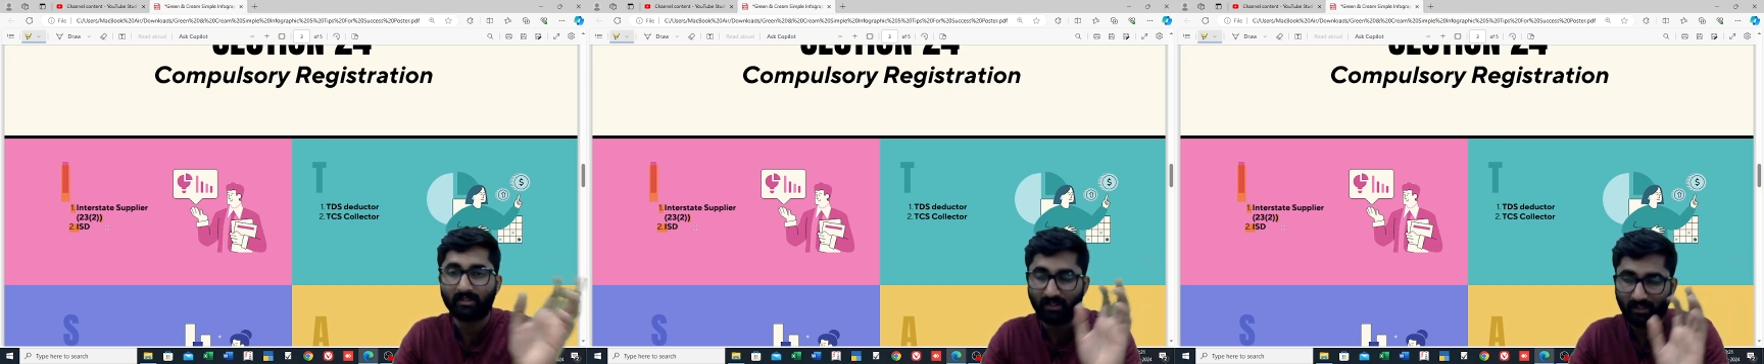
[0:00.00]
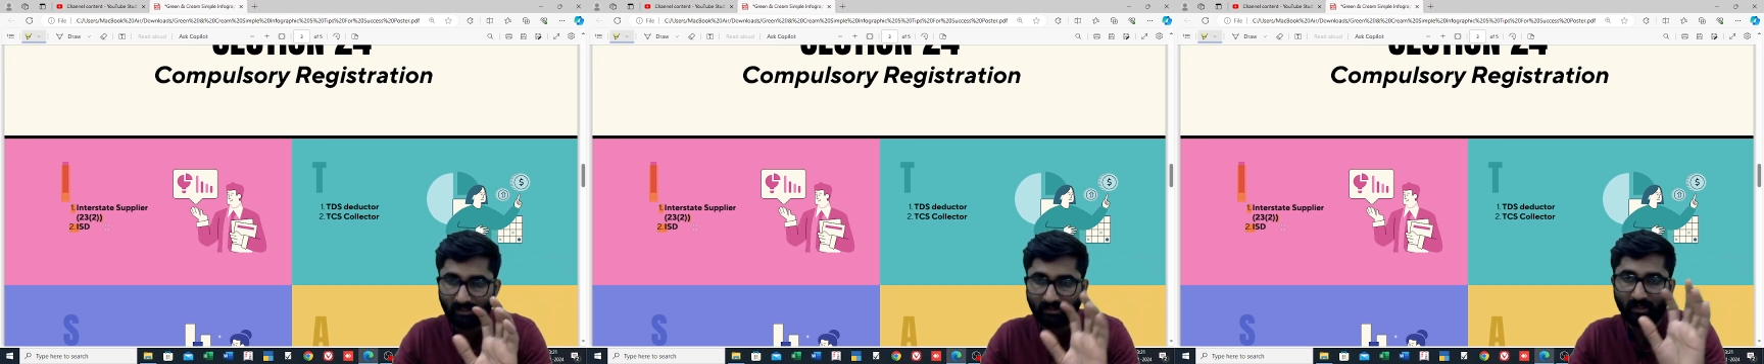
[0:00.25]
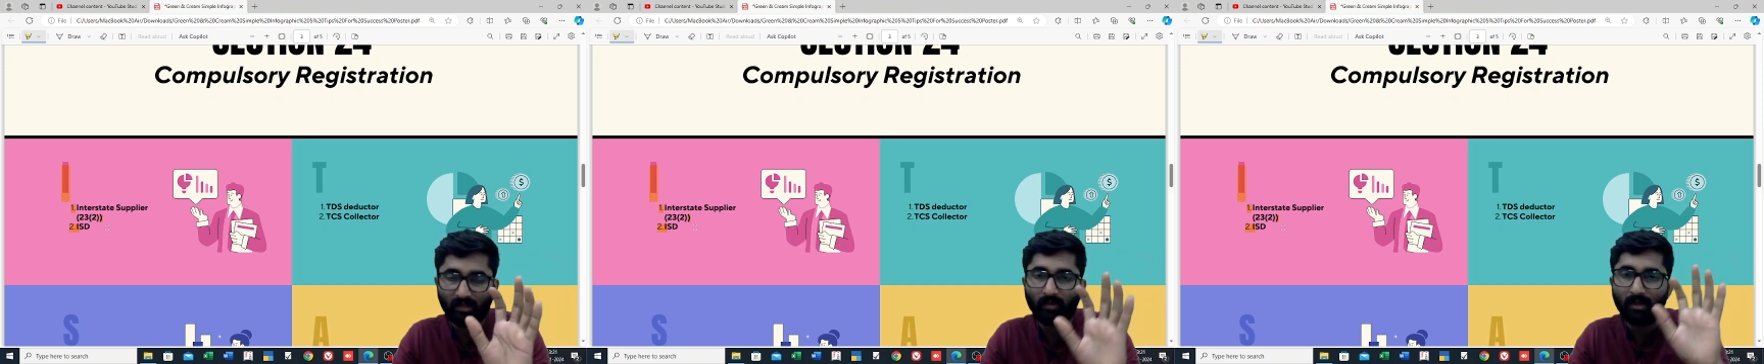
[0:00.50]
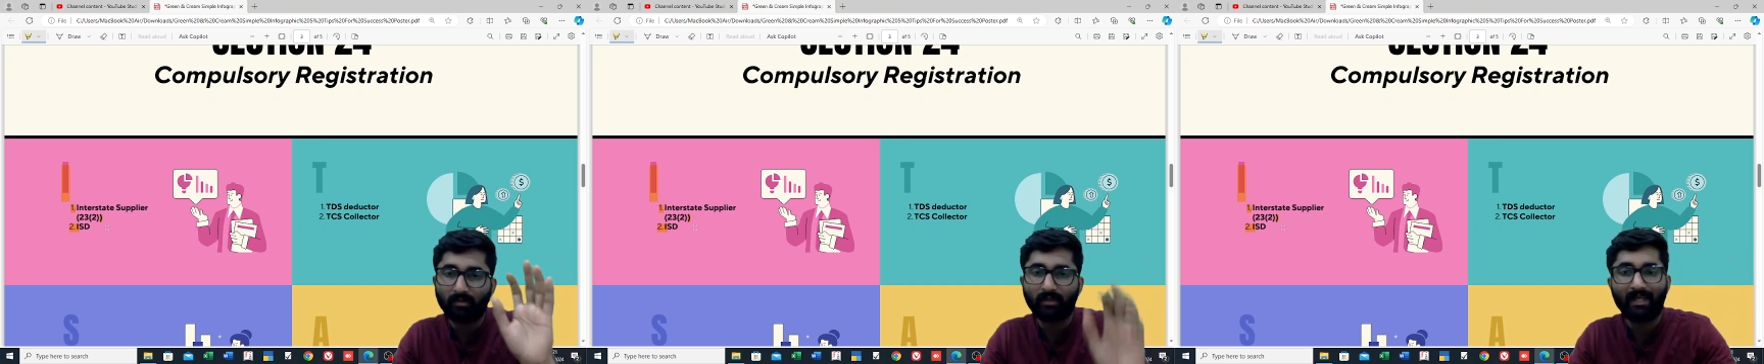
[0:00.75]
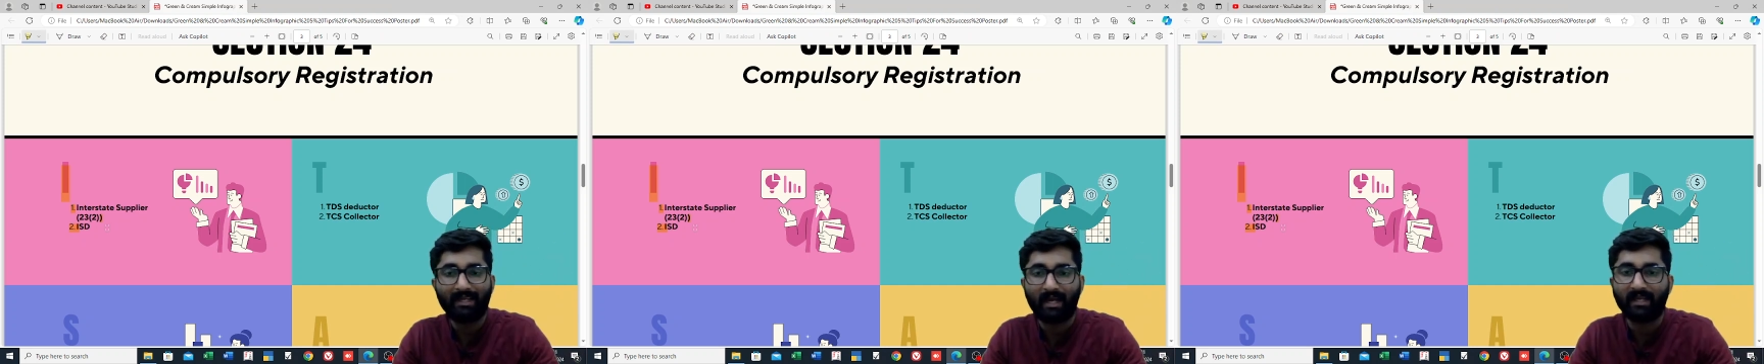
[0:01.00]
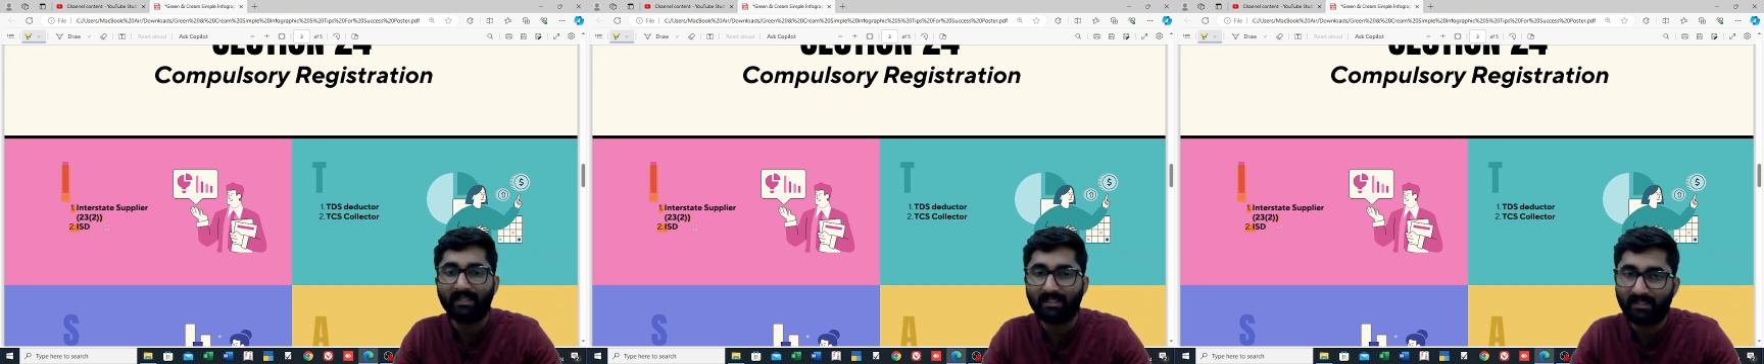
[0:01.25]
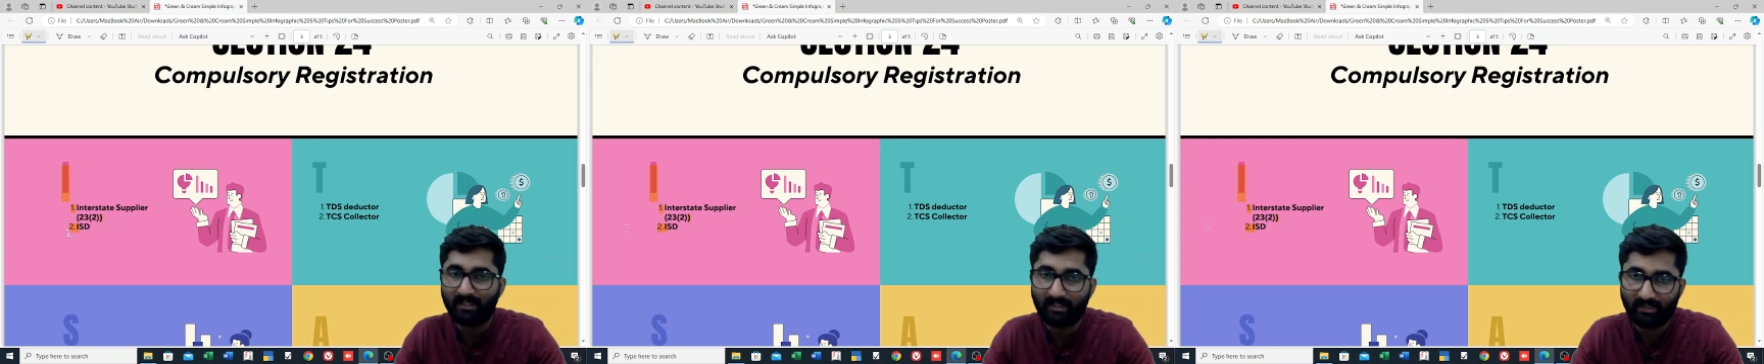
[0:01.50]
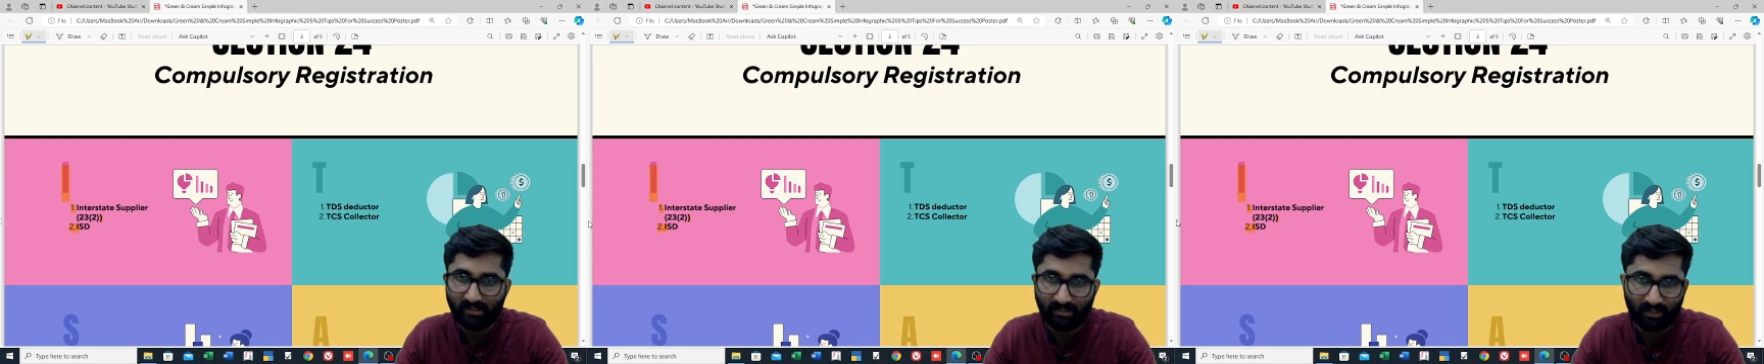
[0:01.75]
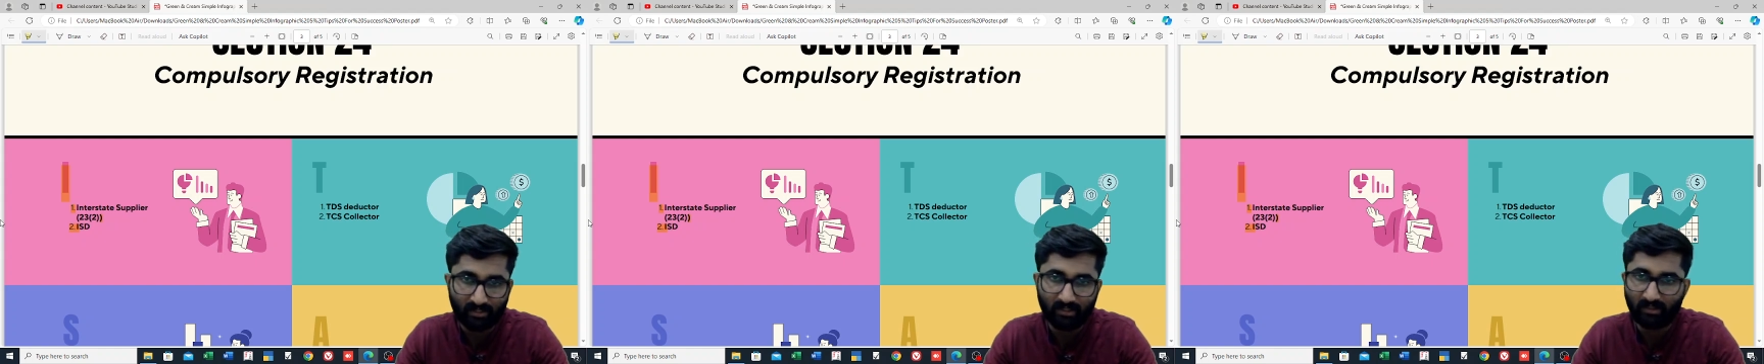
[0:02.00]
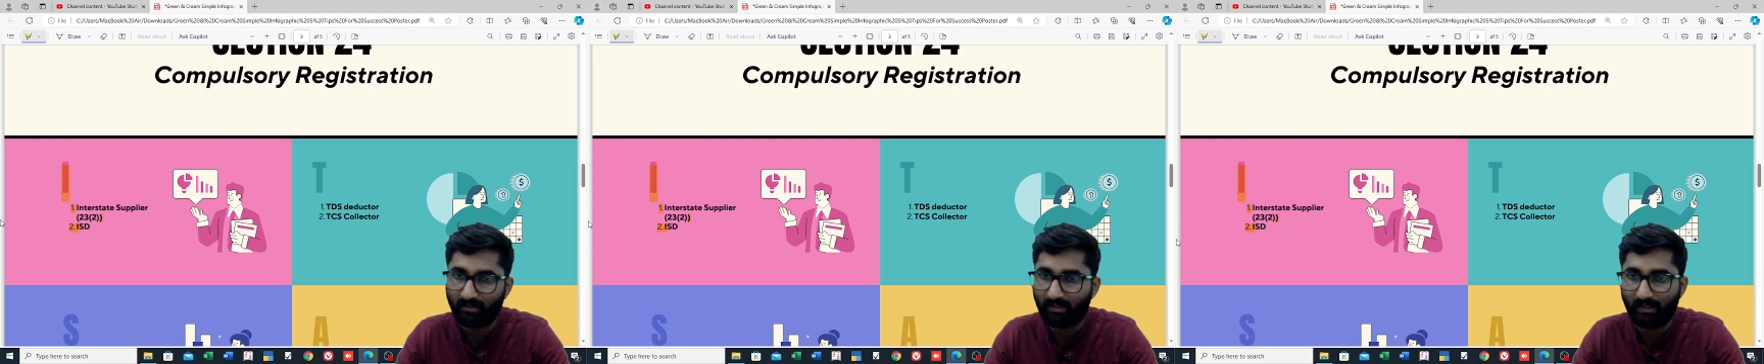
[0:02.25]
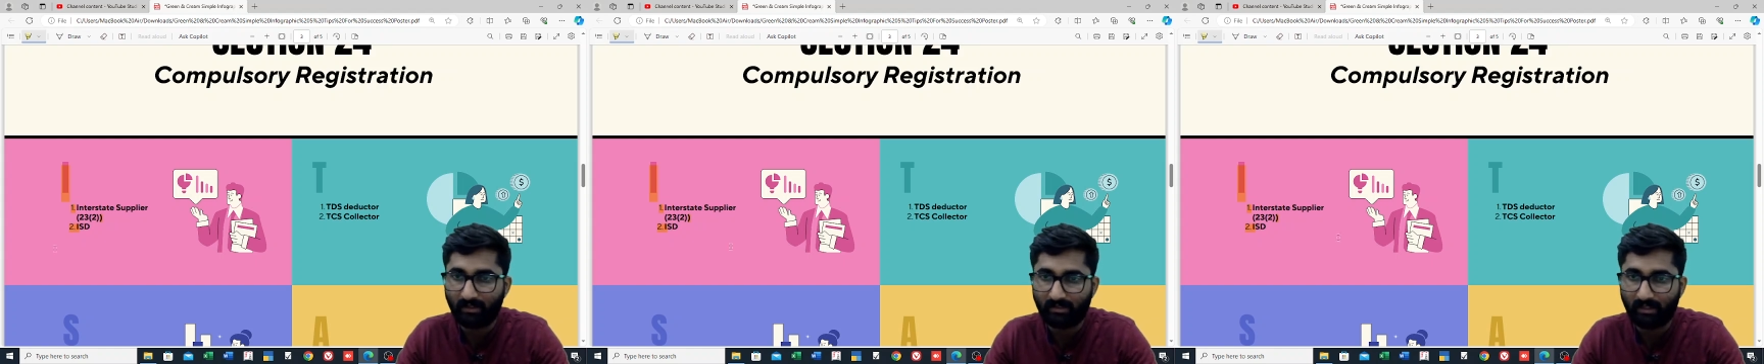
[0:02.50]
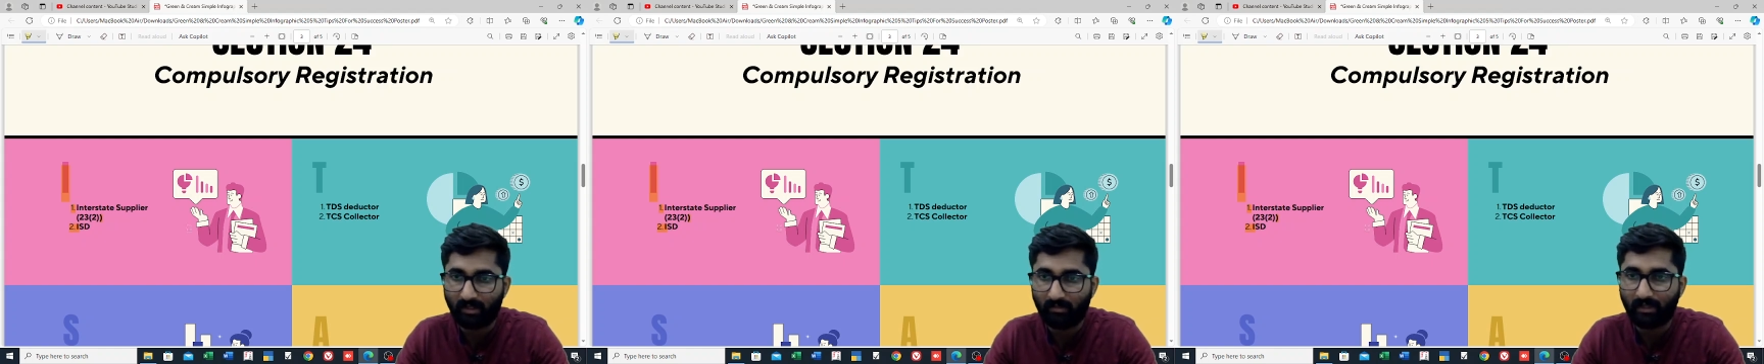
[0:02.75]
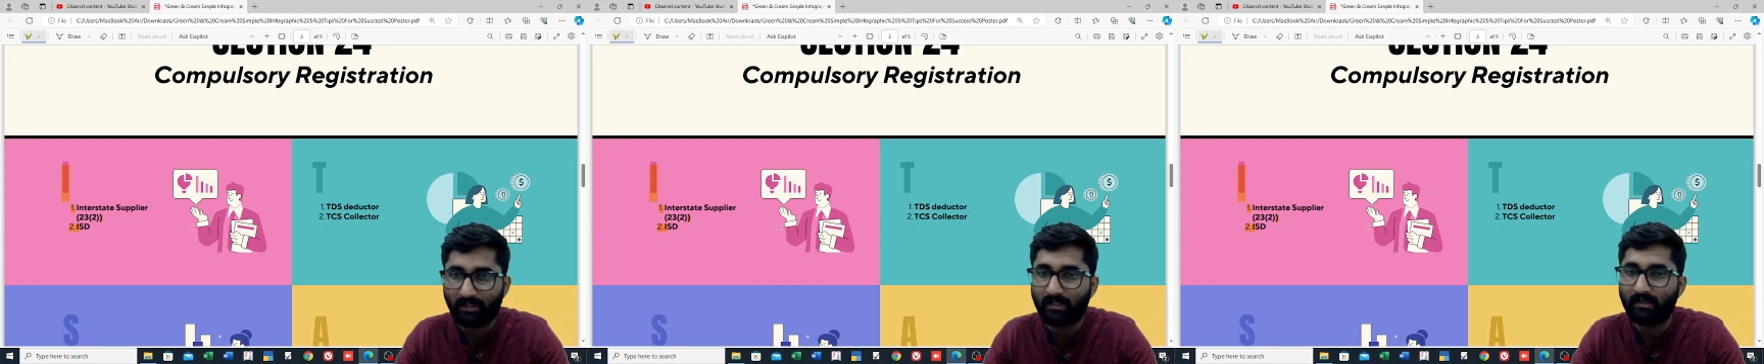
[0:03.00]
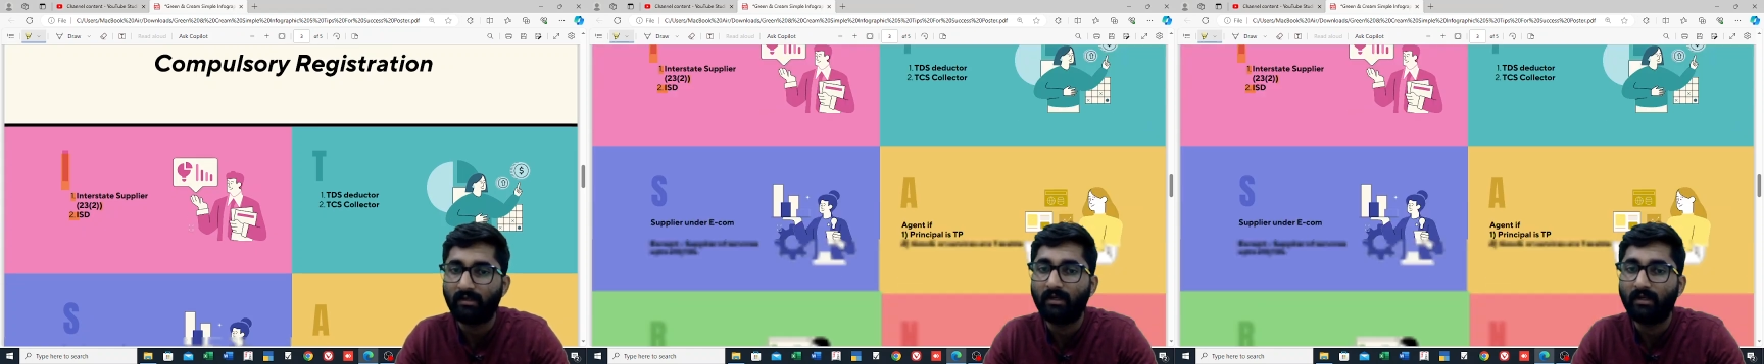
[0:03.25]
he is required to take ISD registration, that is required.